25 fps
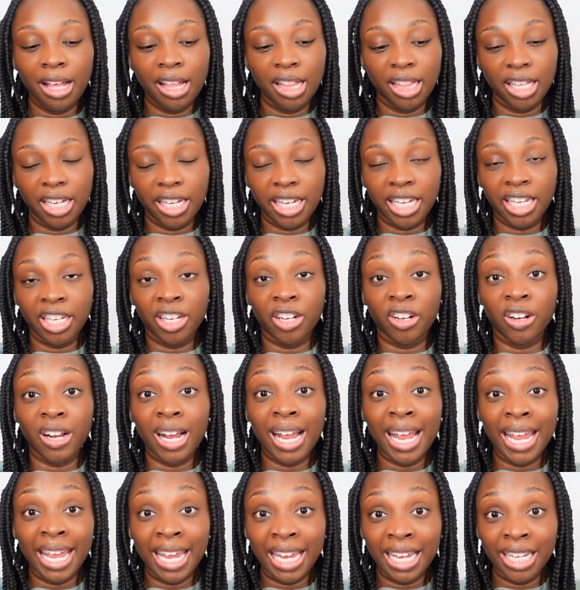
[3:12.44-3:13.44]
Look at your
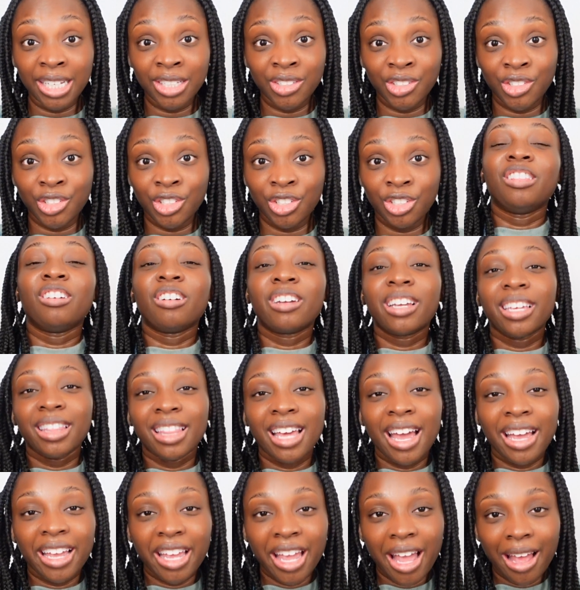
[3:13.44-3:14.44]
age, look at
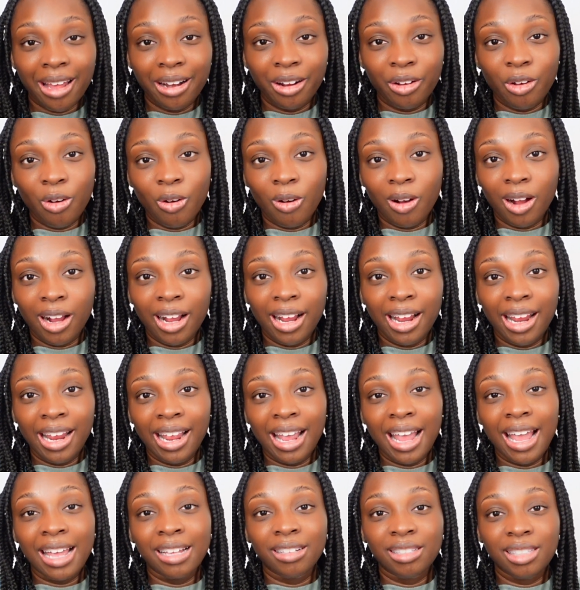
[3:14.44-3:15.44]
that
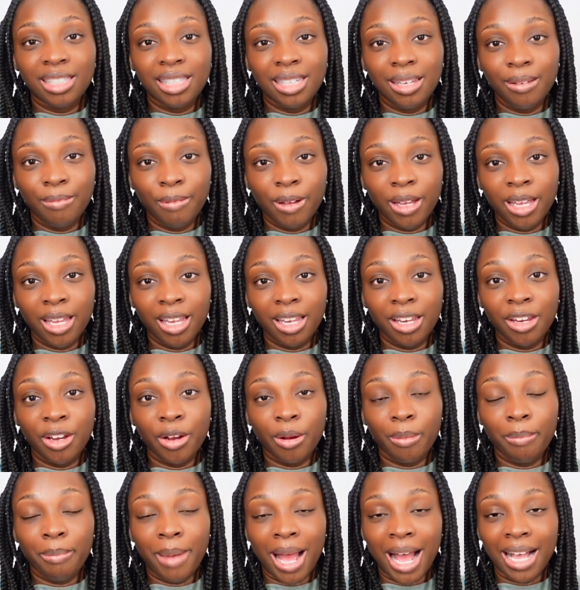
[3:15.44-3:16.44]
category and see what
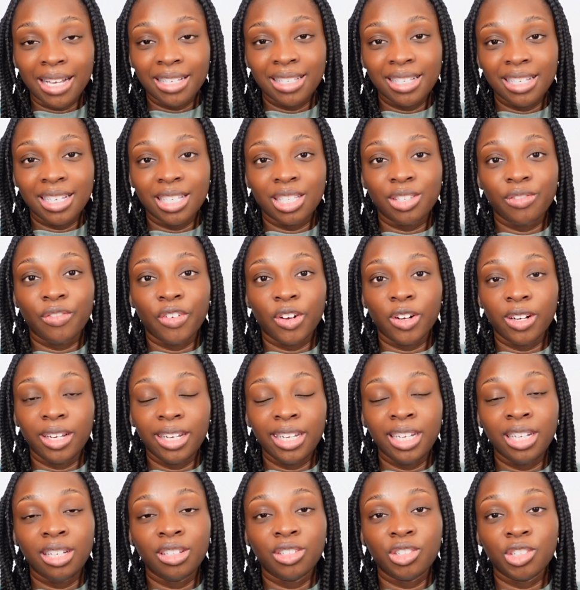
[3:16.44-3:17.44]
your max is for
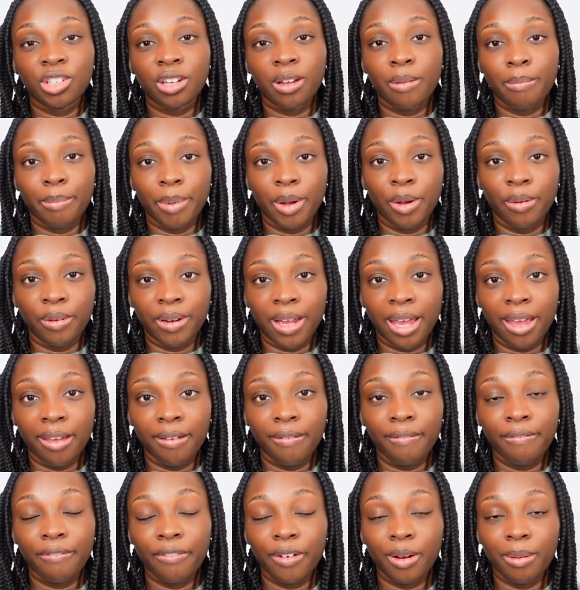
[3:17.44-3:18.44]
each
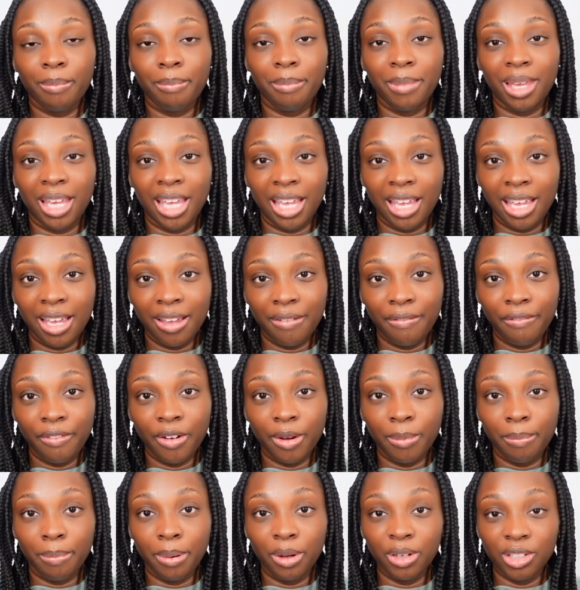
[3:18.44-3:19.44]
component. For me,
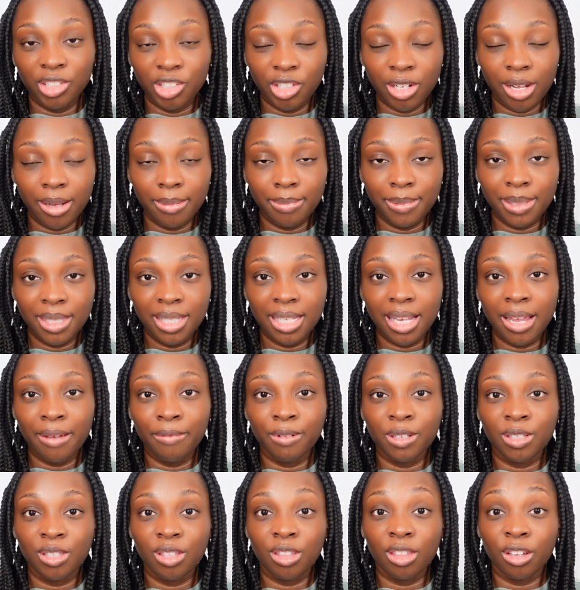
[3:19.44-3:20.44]
for push-ups, it
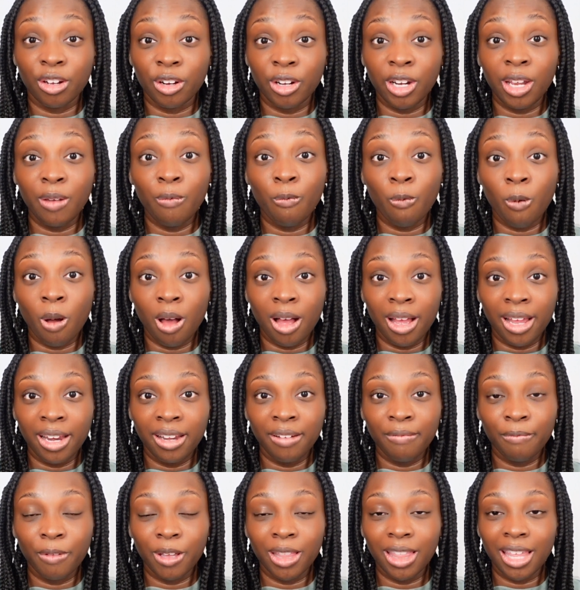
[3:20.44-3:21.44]
was
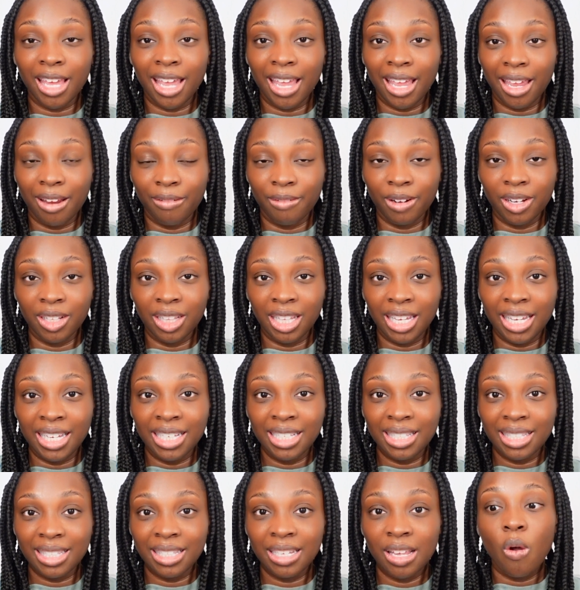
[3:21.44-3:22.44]
31 with the hand
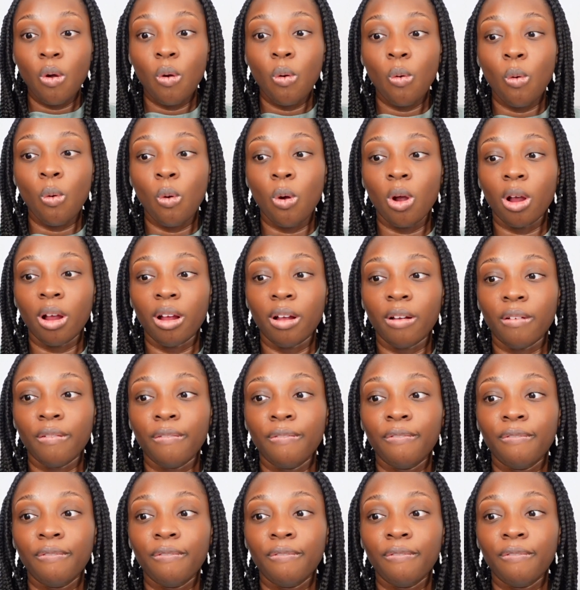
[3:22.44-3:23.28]
release, or